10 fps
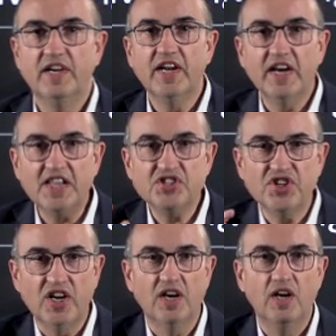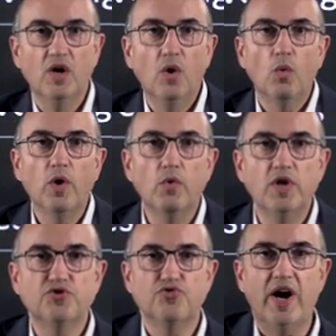In a nutshell, we
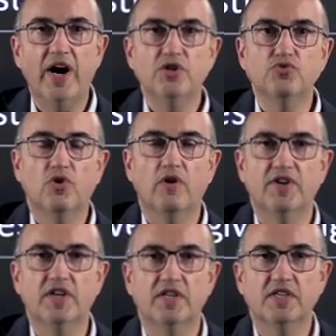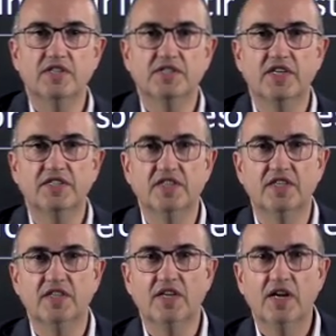will try to cover
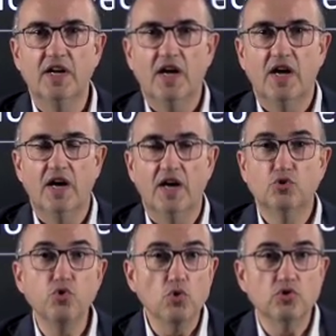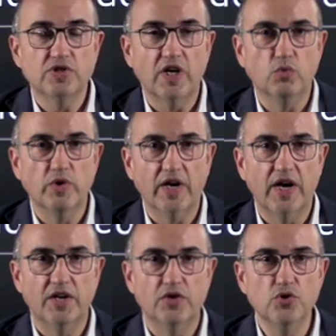certain tools that we
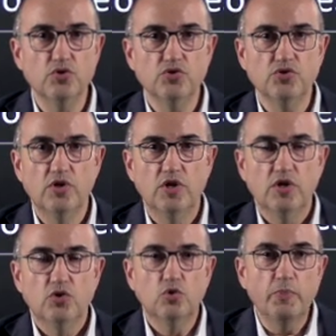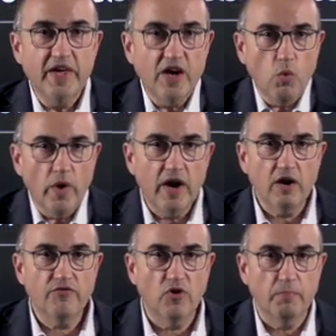can use to be
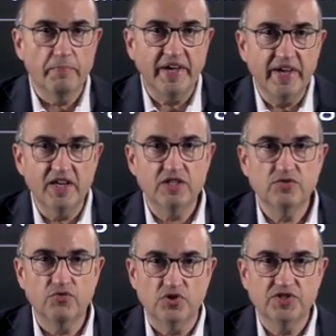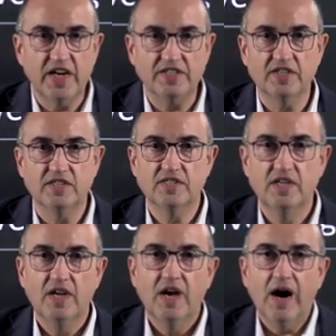aware for beginners, for starters,
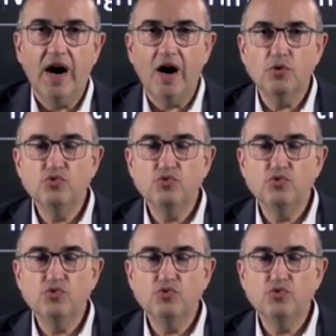how